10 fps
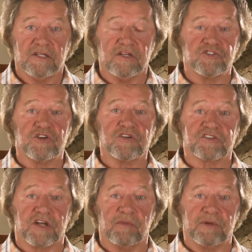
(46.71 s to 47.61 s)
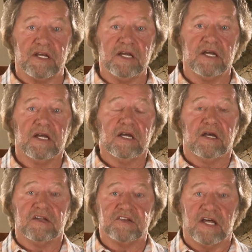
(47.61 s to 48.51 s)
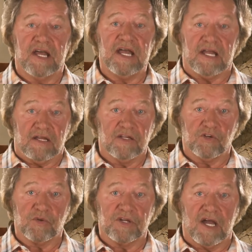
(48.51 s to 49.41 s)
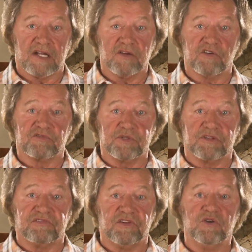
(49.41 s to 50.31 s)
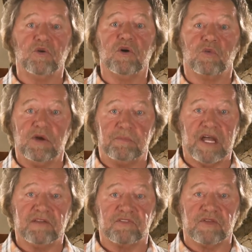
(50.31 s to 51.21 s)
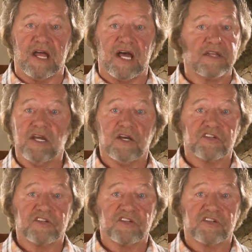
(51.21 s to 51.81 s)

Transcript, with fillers: The insurance company said, hey, you were diagnosed with the flu, we paid for that,